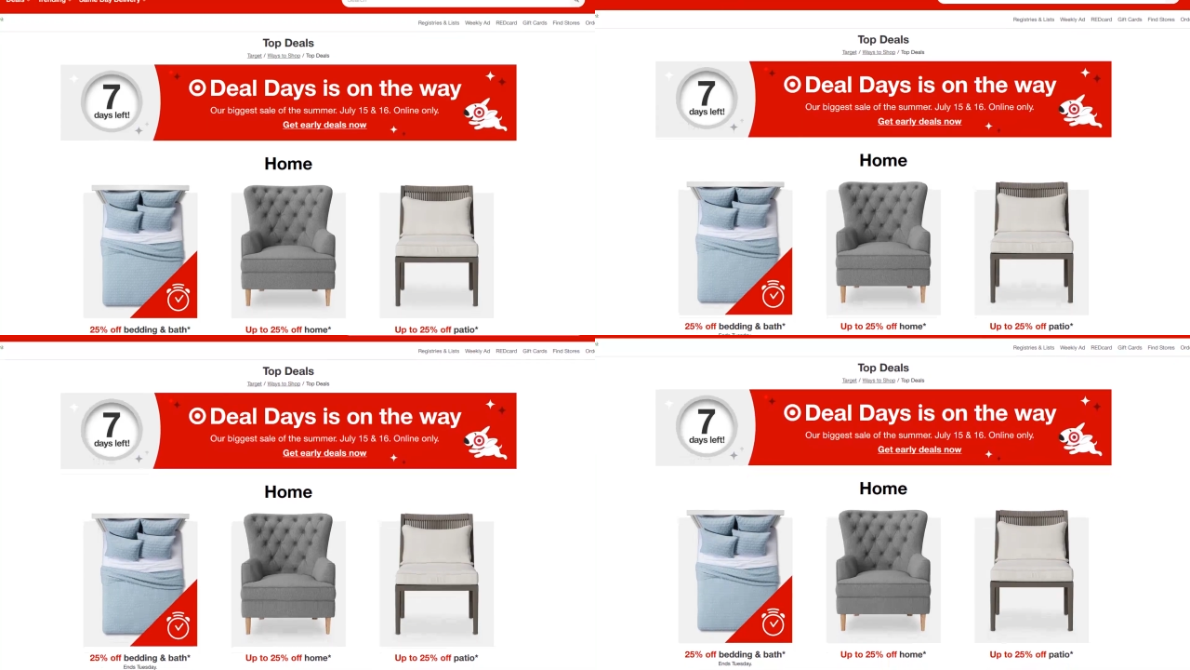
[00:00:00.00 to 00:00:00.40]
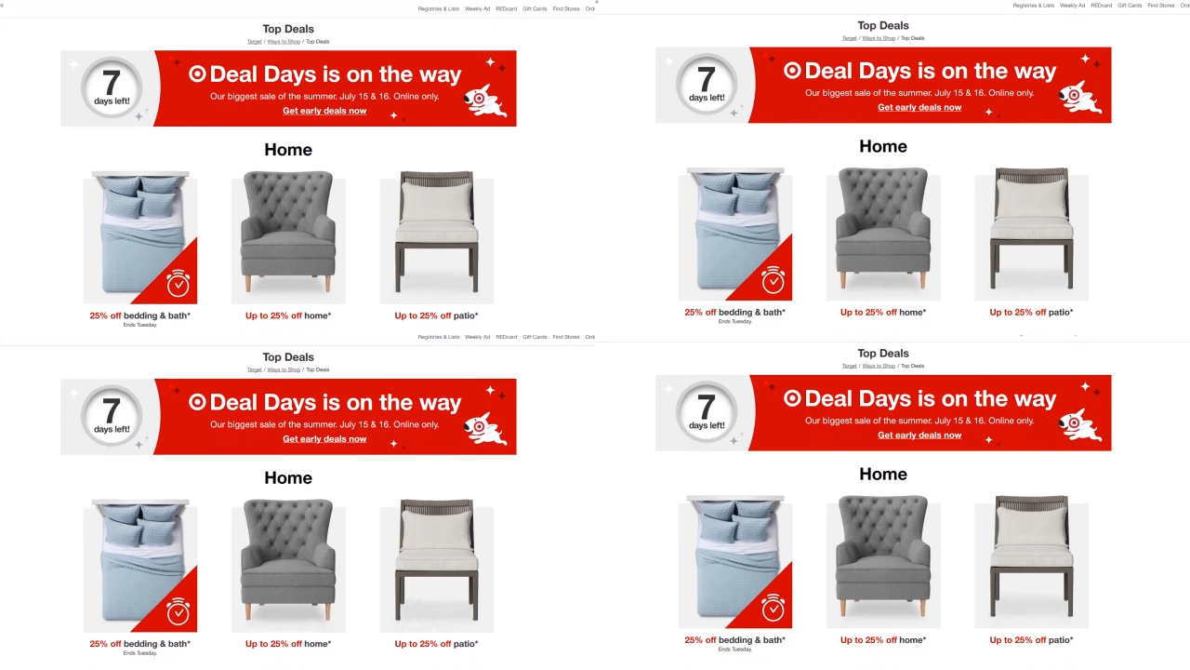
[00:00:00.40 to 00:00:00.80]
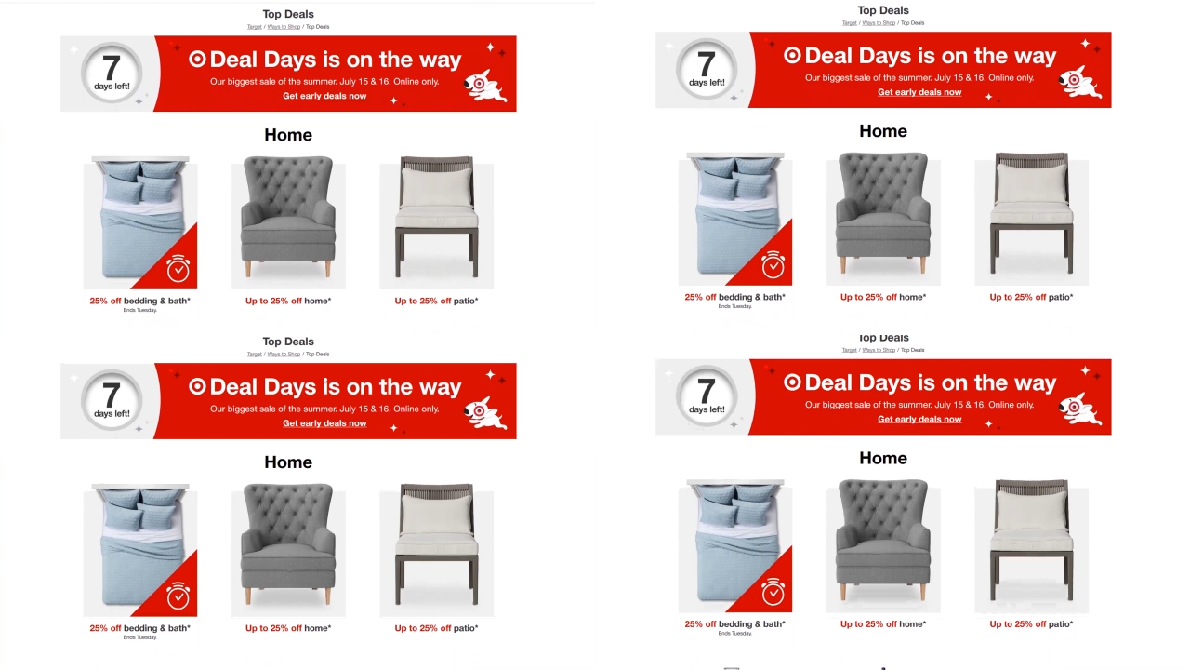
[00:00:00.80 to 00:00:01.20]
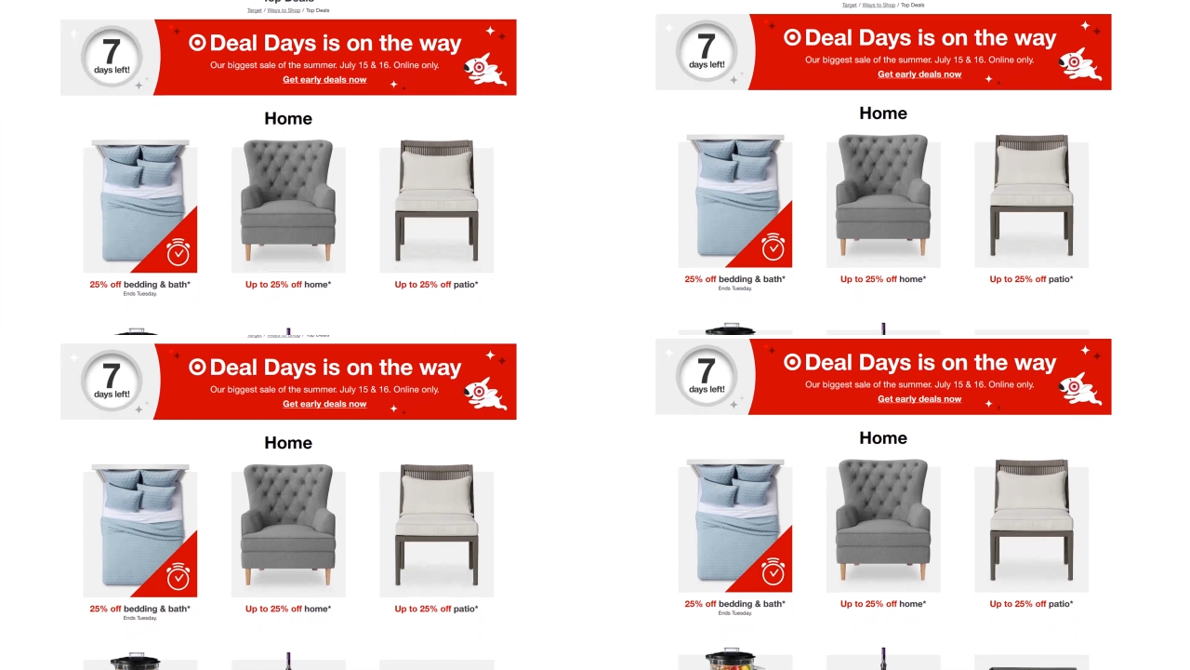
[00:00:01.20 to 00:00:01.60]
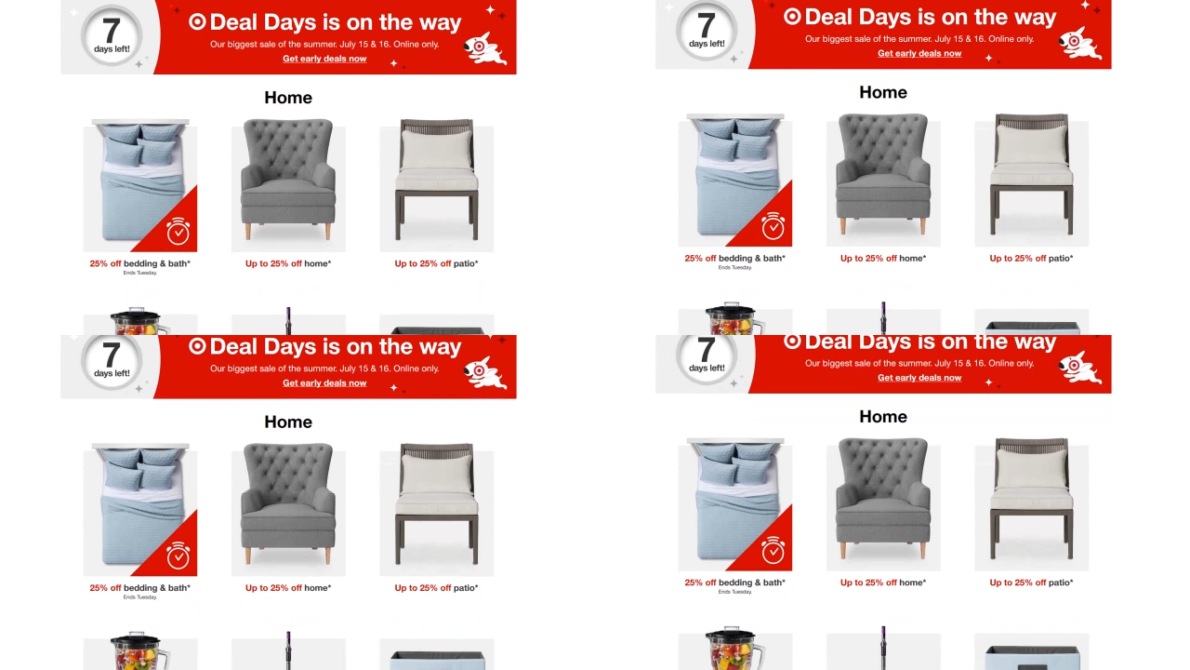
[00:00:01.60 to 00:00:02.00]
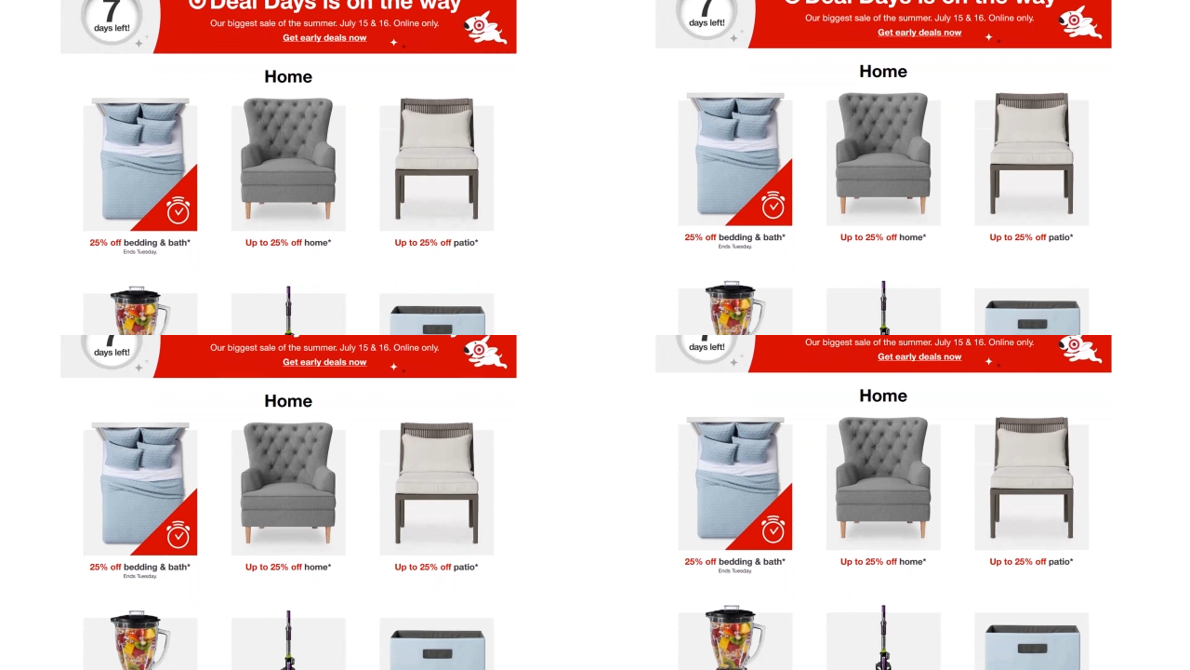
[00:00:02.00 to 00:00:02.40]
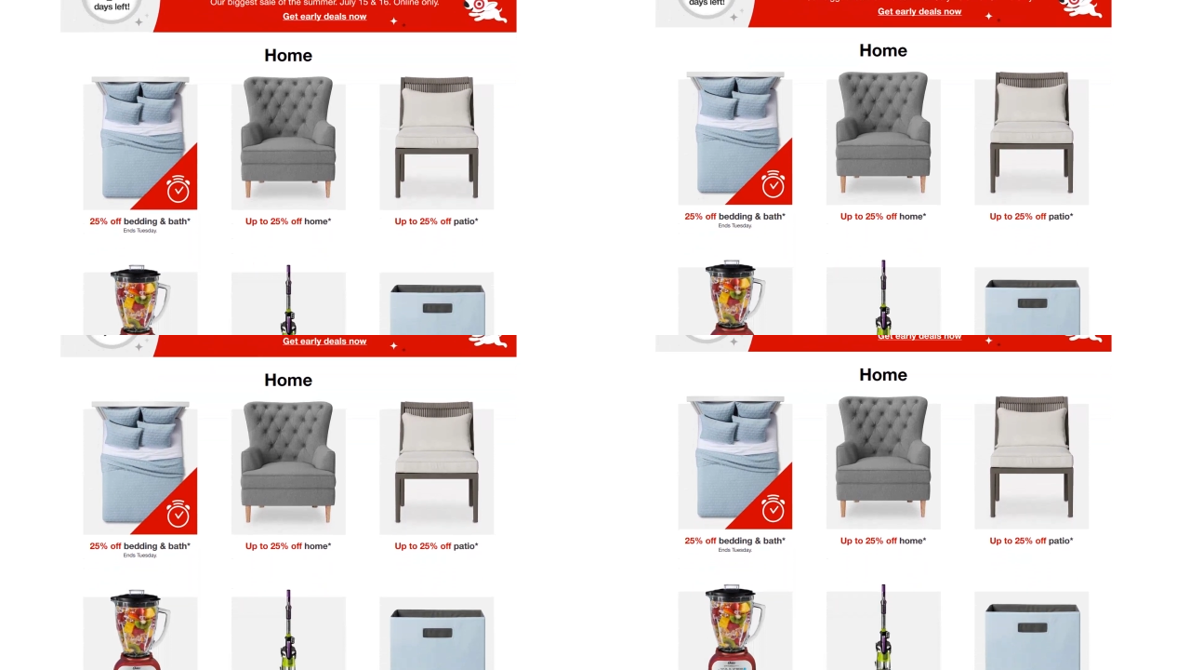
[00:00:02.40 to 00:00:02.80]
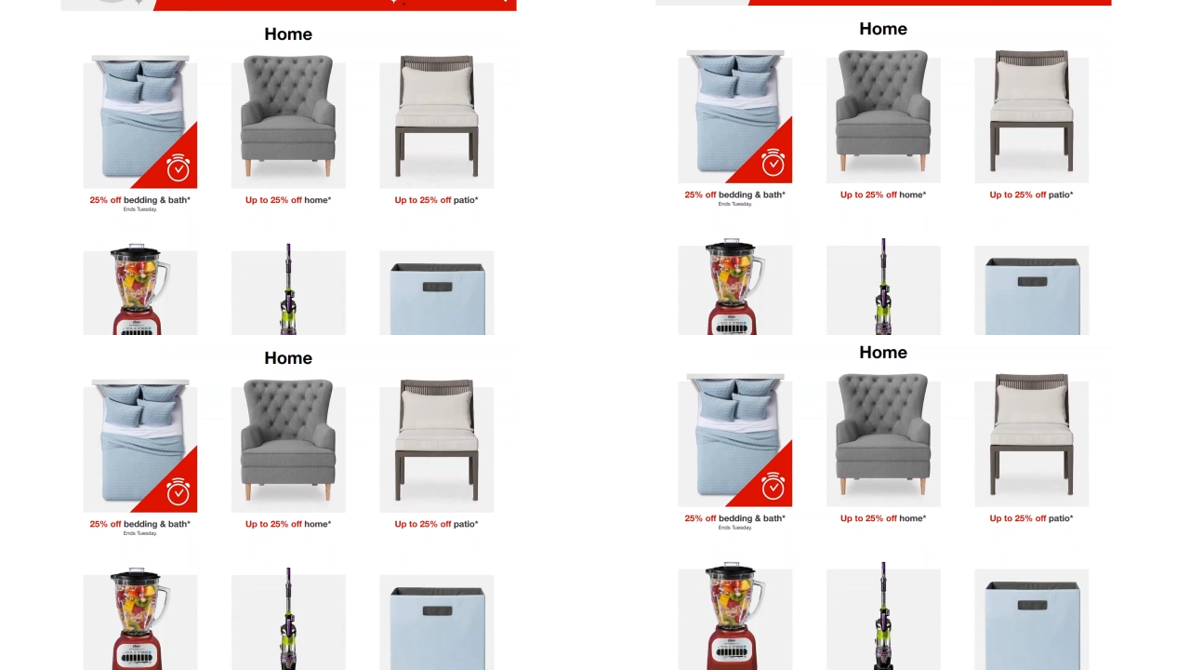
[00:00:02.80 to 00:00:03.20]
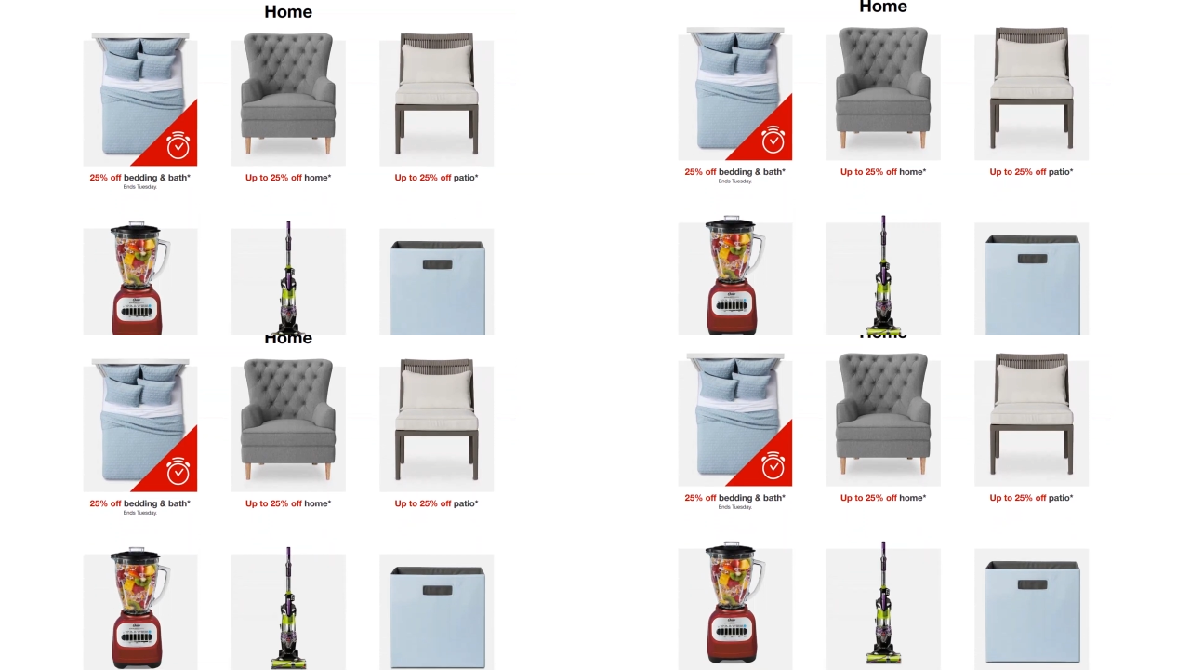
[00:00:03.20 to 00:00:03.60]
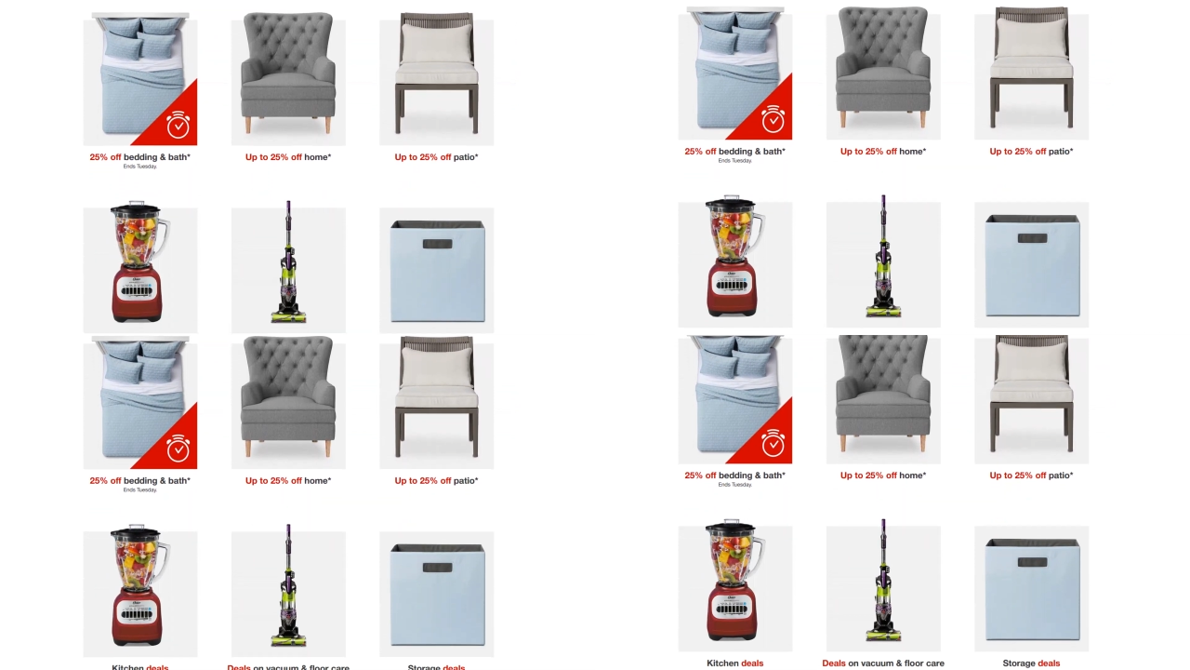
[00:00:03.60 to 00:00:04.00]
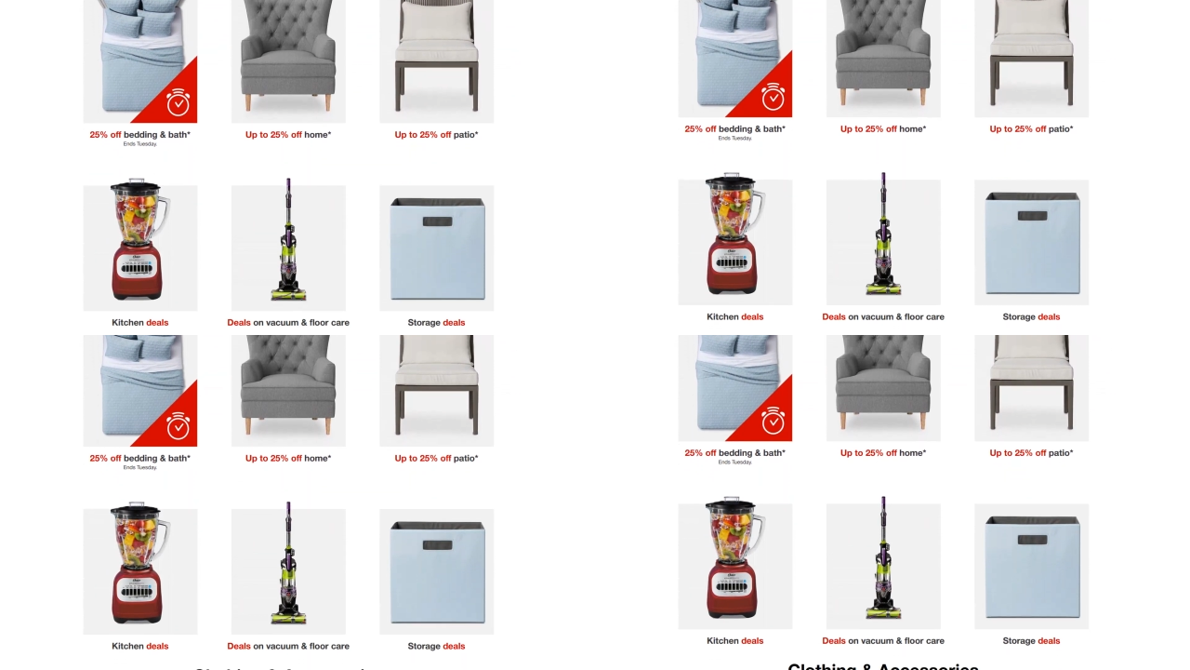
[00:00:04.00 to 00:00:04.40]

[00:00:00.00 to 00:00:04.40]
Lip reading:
(no speaker visible)